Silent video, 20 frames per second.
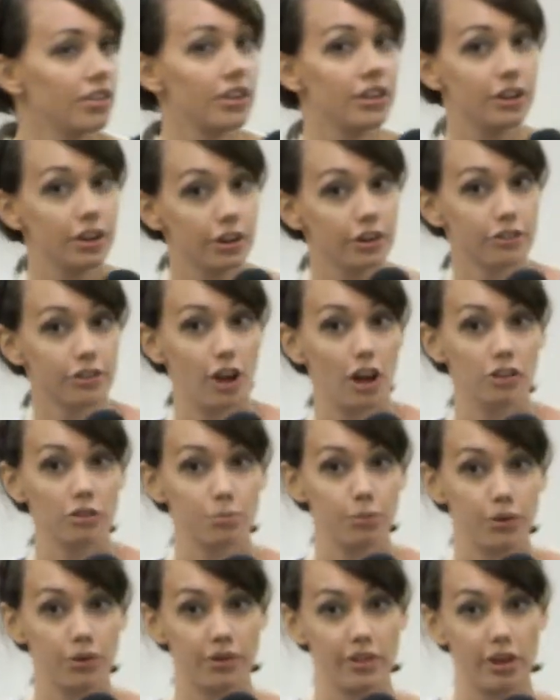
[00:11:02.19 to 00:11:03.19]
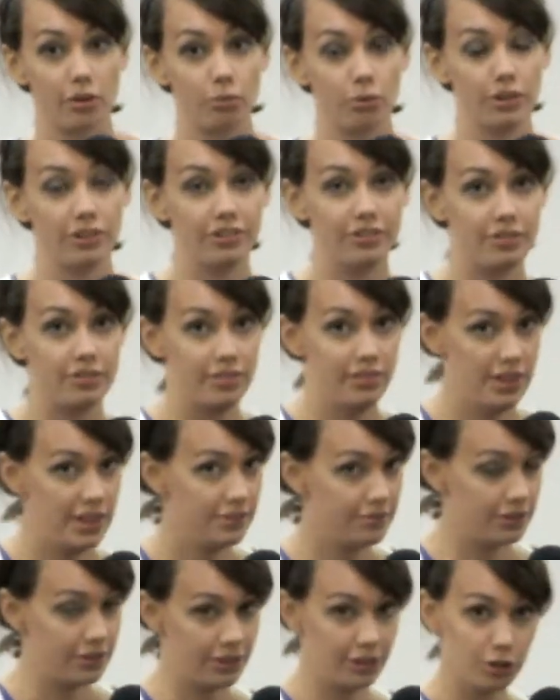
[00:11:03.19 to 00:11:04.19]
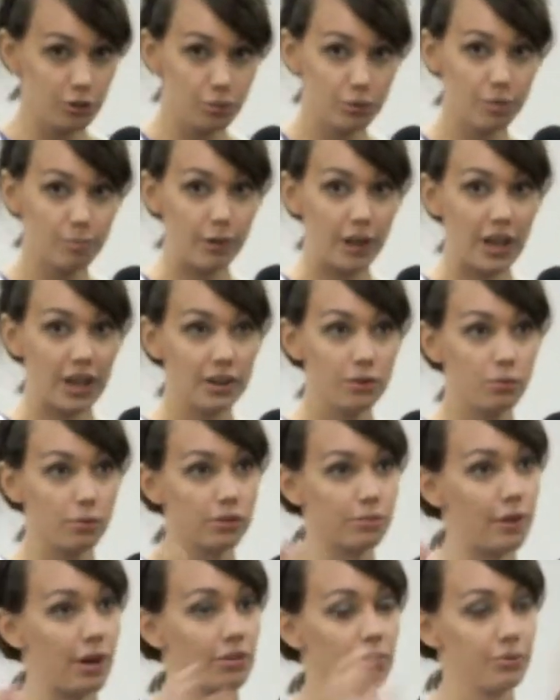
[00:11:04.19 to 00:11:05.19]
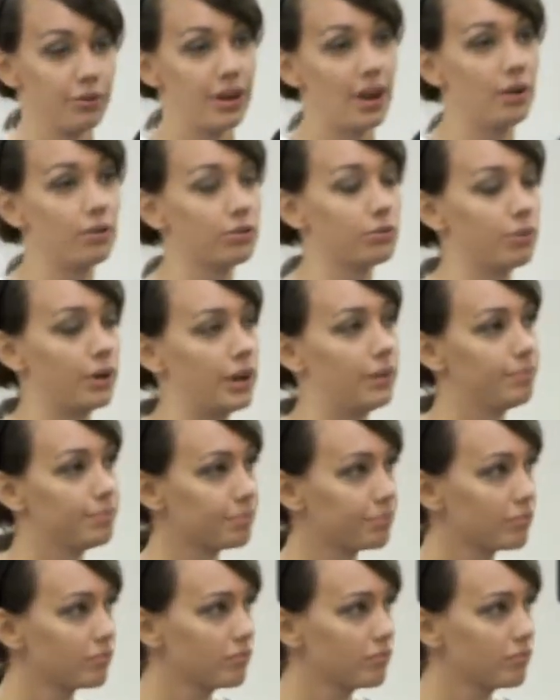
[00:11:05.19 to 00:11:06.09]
nearest hospital that would even deal with blood. It was about 3 hours away.